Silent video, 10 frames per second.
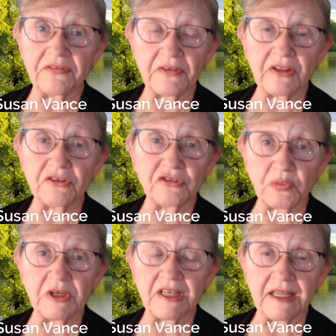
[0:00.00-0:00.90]
Father
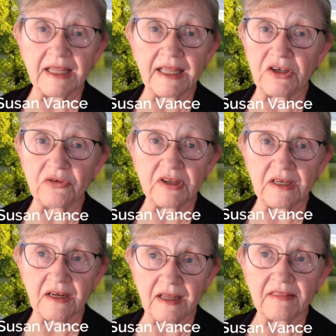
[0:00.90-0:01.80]
Sweeney, and you
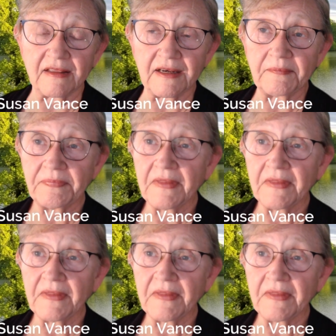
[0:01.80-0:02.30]
did nothing.